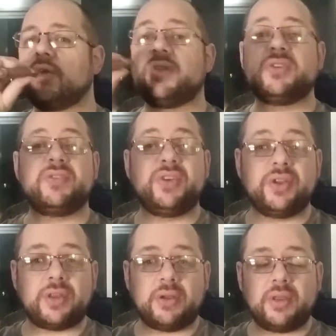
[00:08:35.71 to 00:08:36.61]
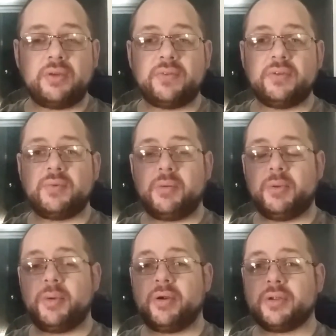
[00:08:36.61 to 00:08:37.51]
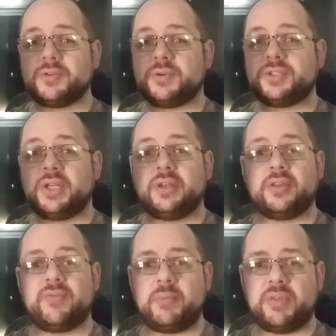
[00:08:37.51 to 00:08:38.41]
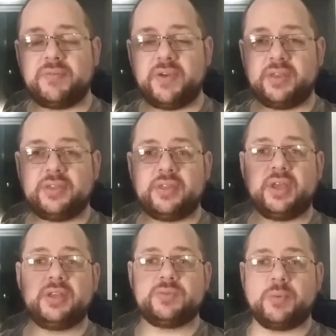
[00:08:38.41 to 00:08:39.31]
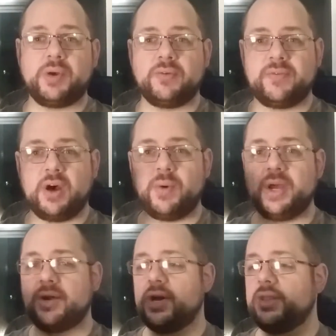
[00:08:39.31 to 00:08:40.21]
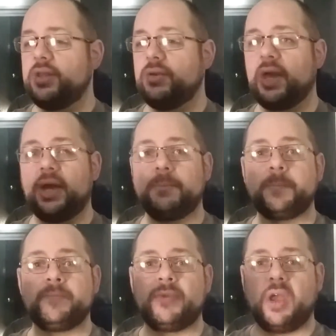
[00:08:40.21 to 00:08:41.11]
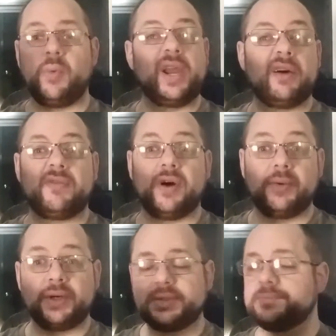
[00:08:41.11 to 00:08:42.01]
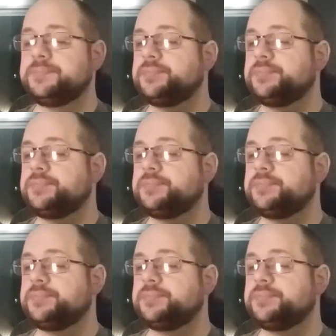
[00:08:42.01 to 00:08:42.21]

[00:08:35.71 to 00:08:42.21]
For those of you that don't know, for you Americans watching, November the 5th is what we call firework night in the UK. We let off fireworks.